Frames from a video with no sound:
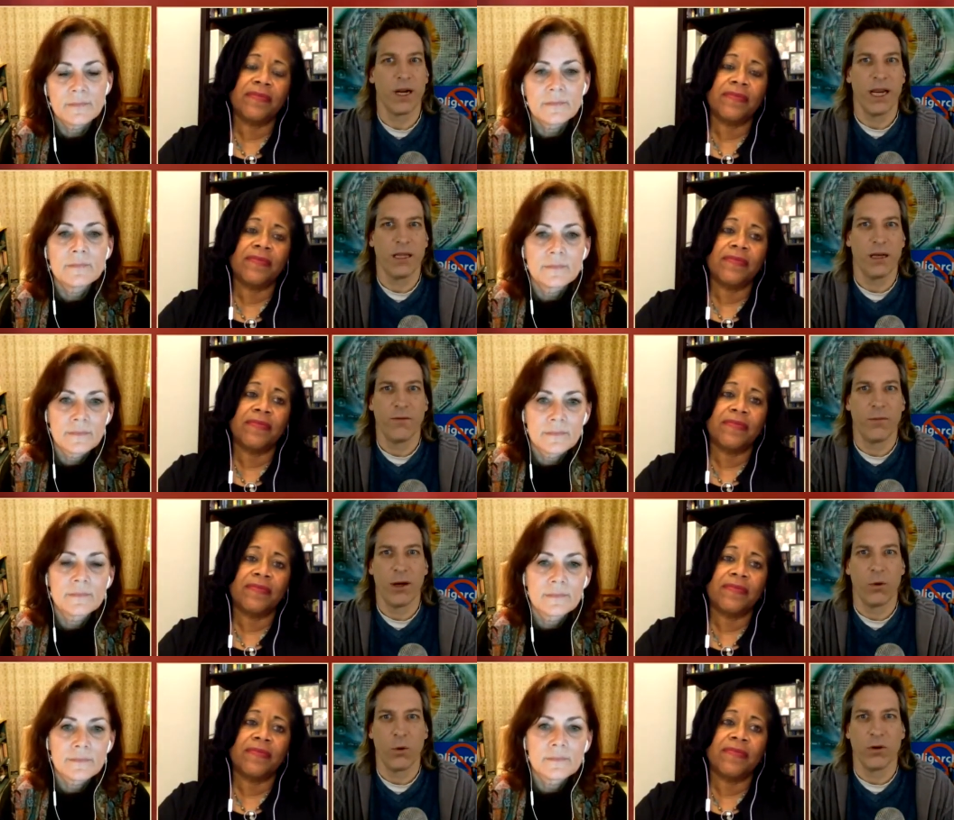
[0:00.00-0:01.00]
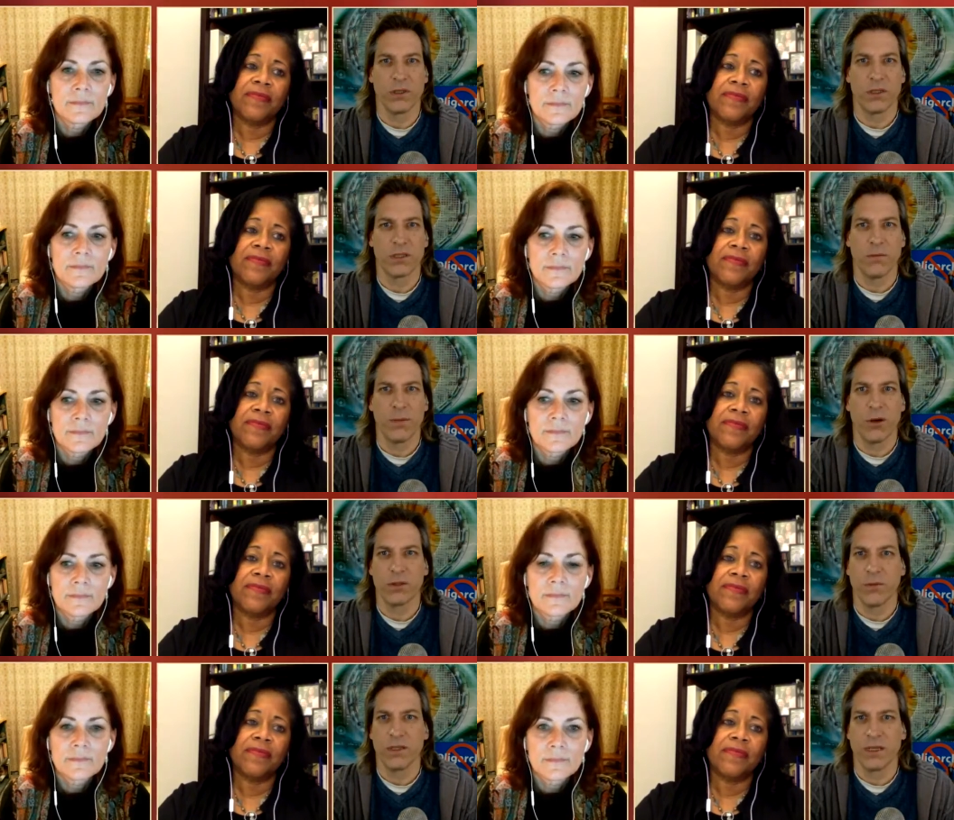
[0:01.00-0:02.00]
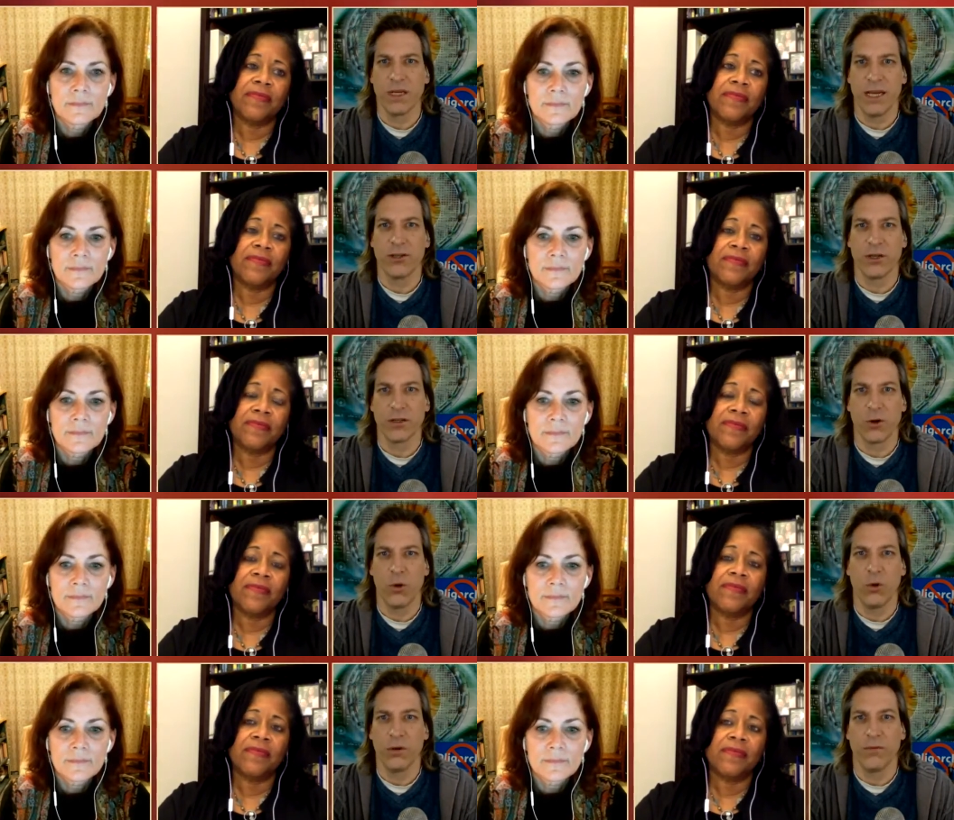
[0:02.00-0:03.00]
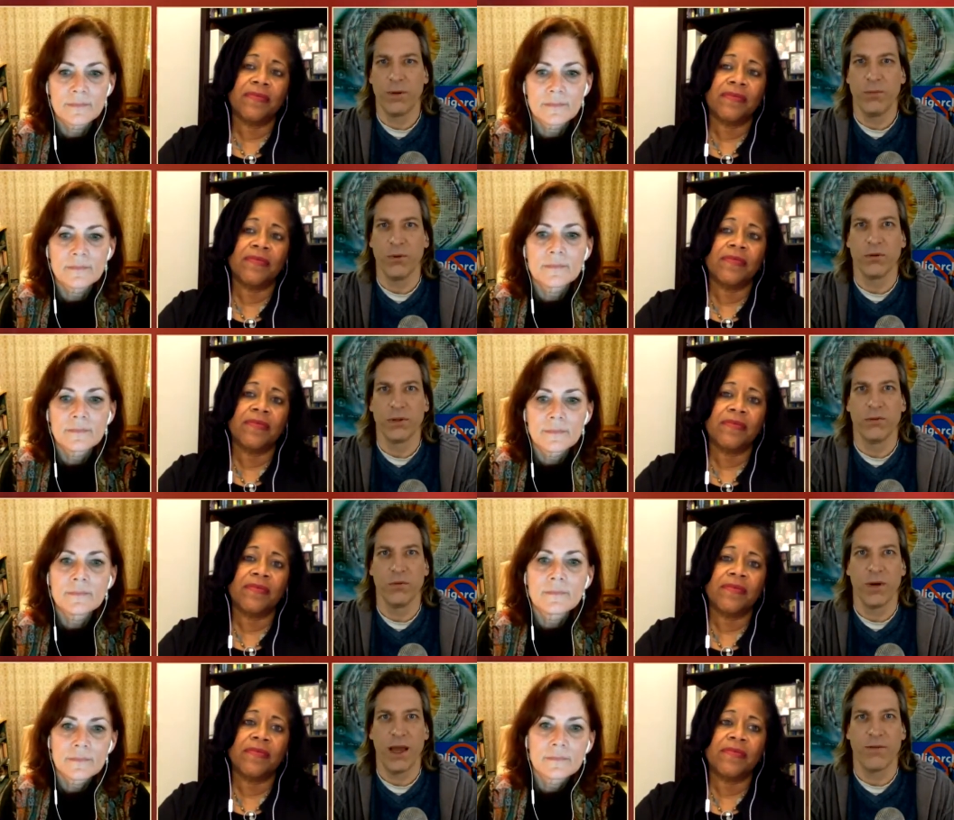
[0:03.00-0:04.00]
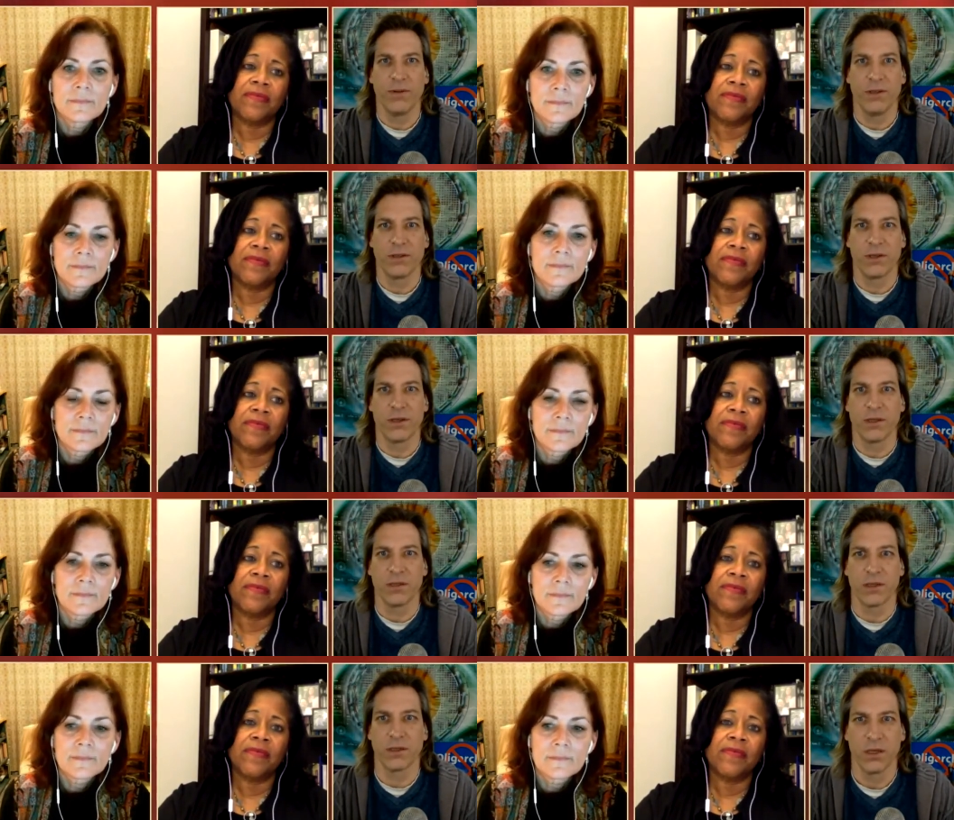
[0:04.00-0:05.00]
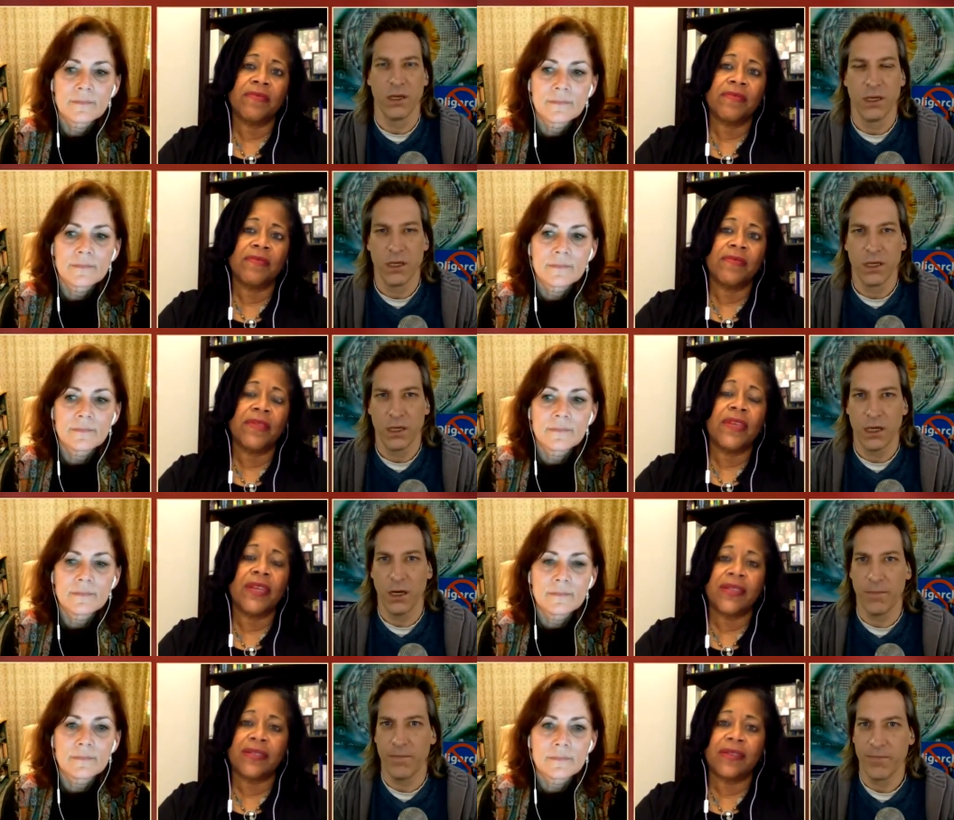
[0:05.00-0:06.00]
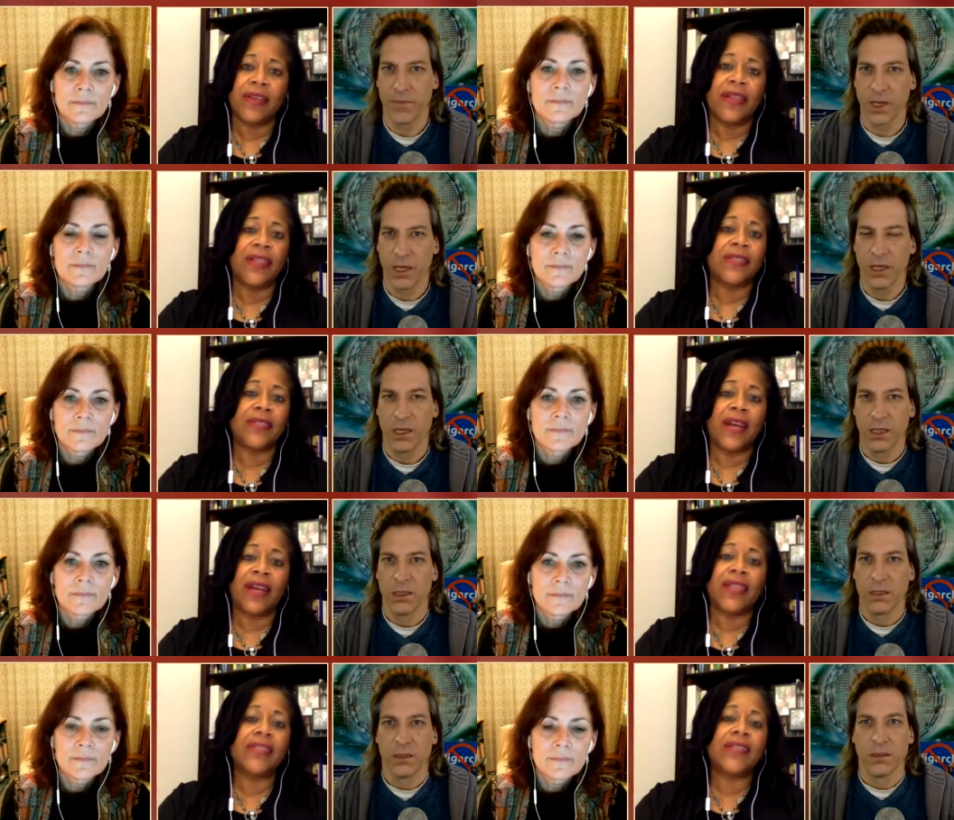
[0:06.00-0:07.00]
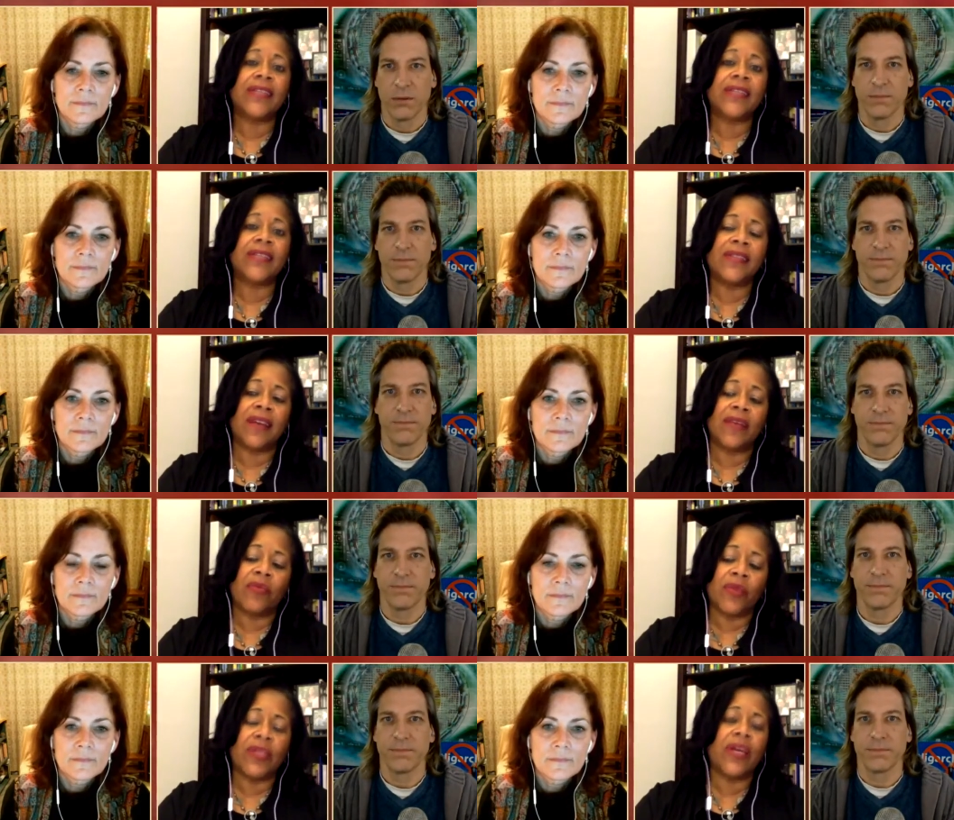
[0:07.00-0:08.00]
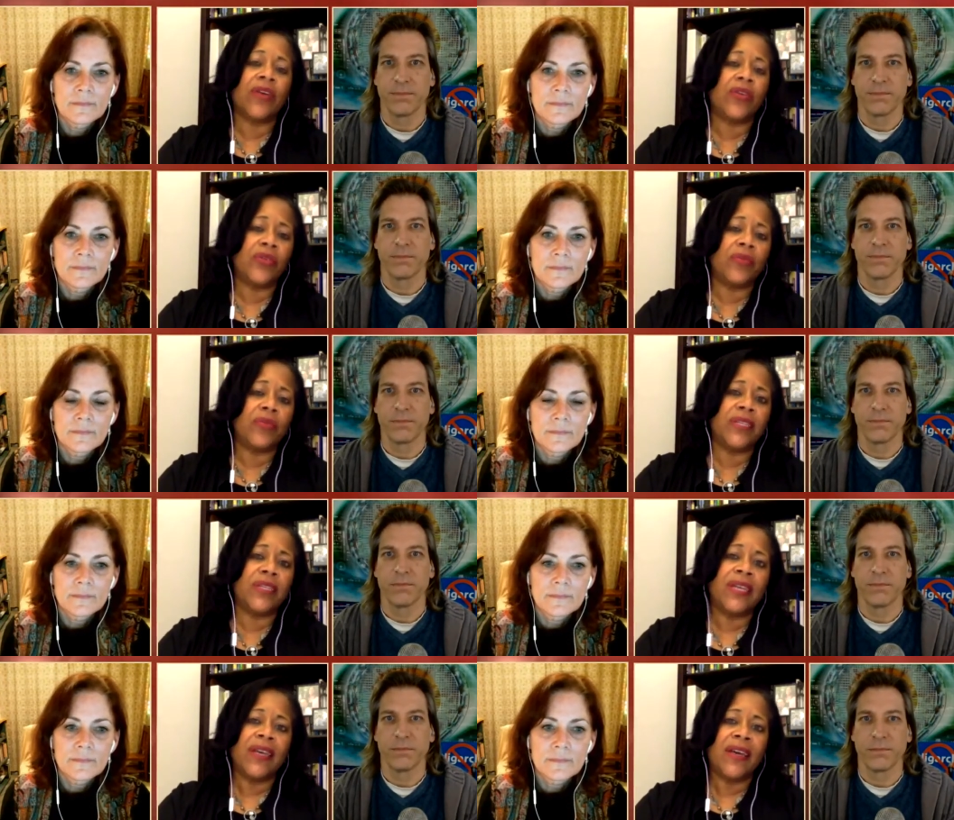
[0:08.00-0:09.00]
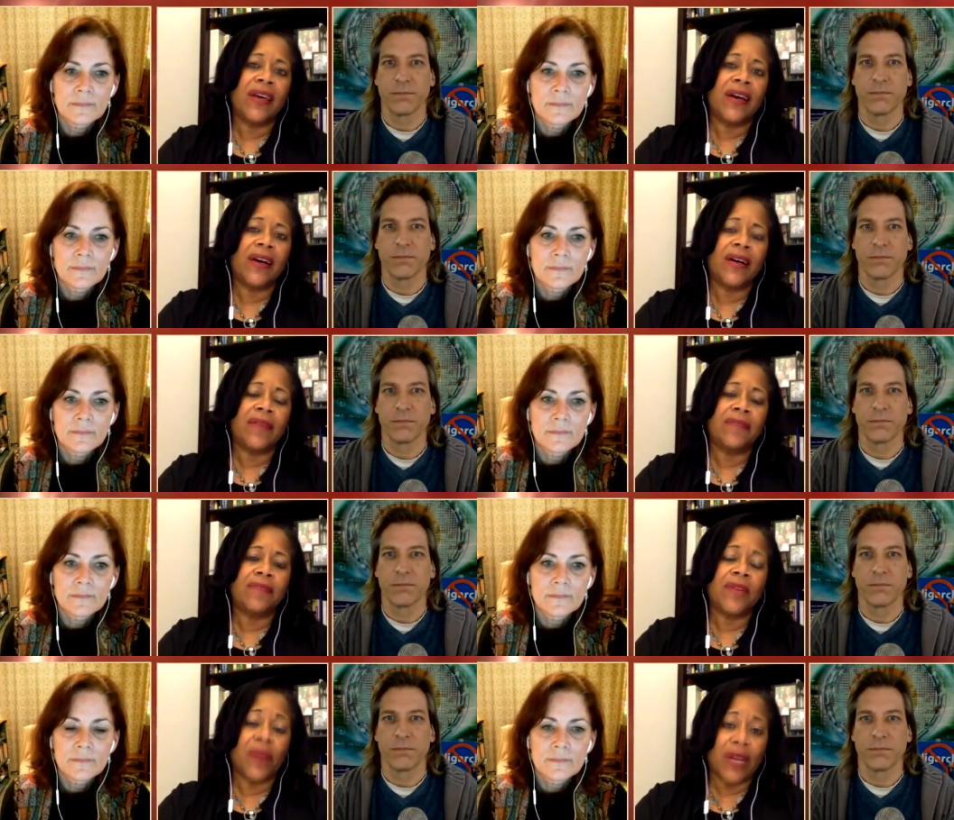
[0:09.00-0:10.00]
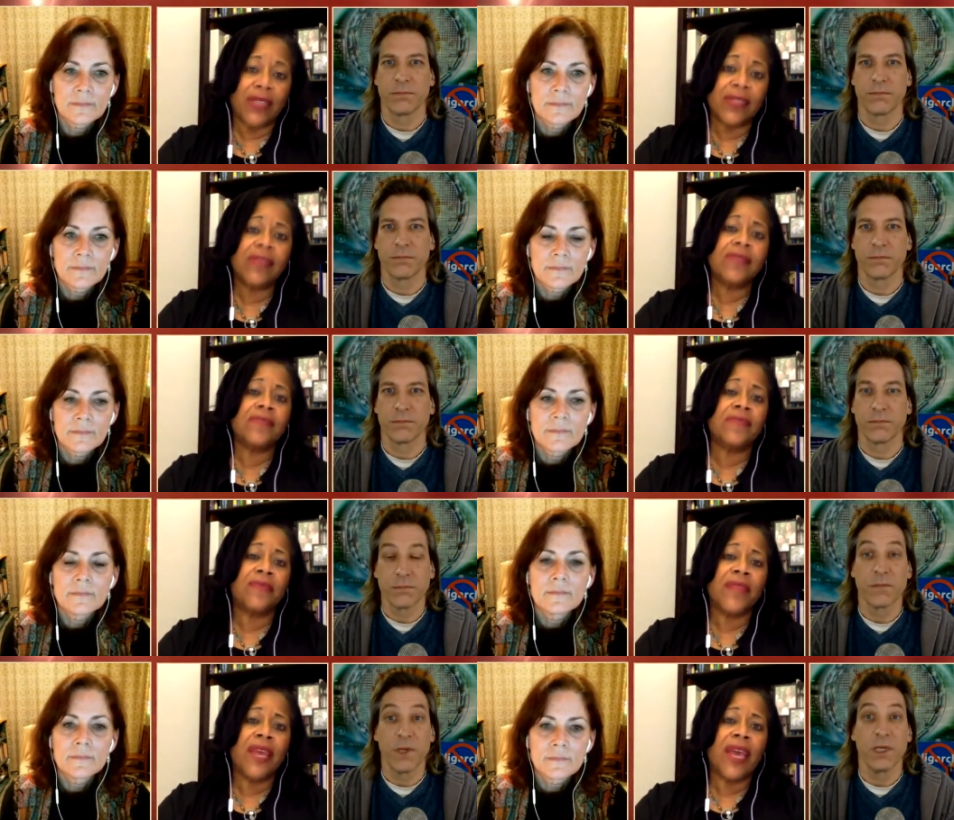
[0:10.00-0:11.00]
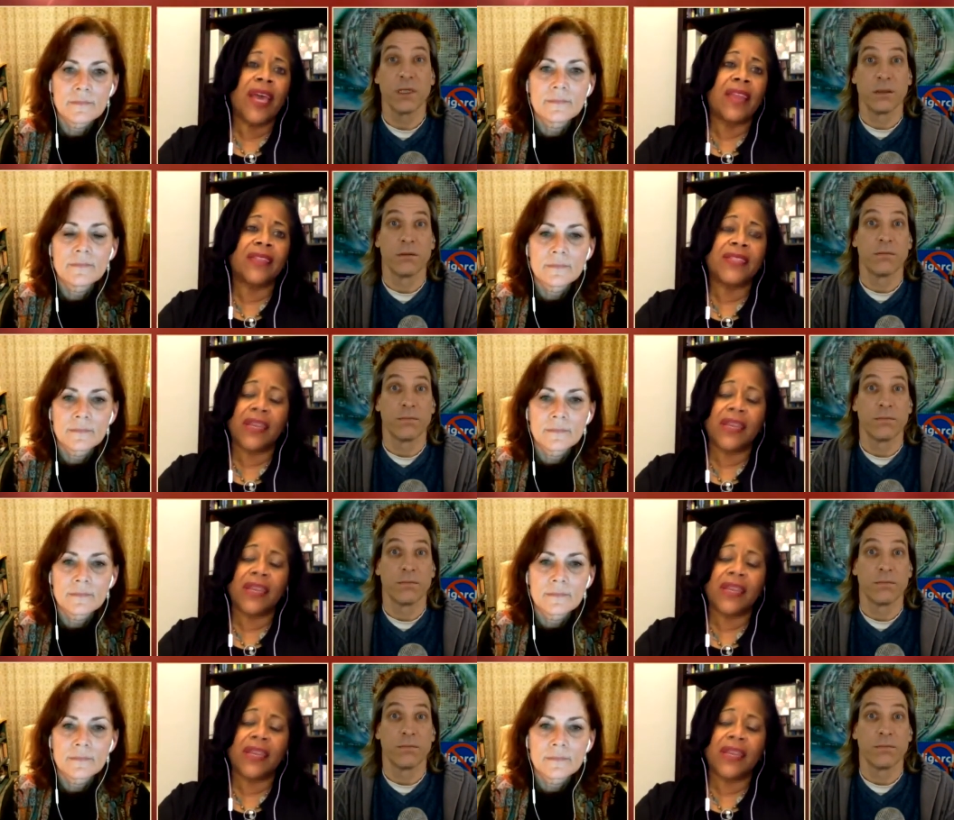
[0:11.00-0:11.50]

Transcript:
Speaker 1: but I can't think of a better word. It's just embarrassment as a nation, as a whole of people to have these statistics.
Speaker 2: Yes. And it's really a human crisis. It is. And the